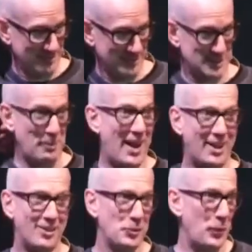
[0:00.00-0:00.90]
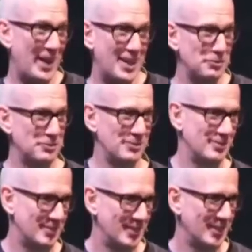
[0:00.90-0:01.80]
Smile, wave?
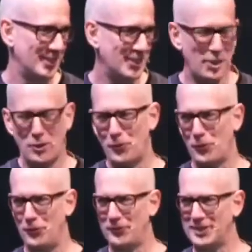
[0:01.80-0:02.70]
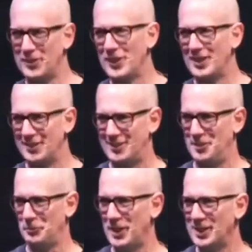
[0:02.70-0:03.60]
No, you yell at
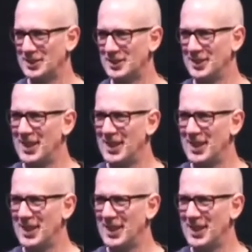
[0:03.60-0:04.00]
them, right?